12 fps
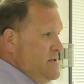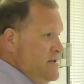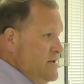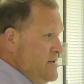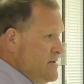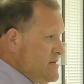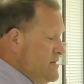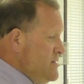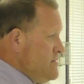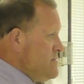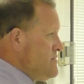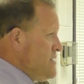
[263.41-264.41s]

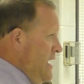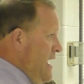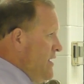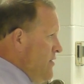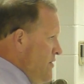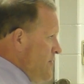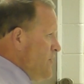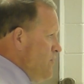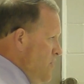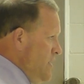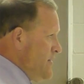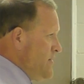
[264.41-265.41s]
to add on to
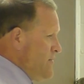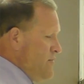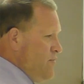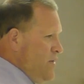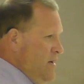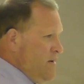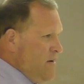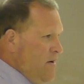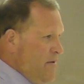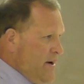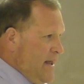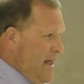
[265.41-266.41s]
what we
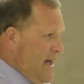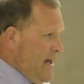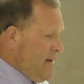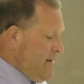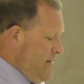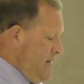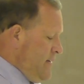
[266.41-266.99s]
already had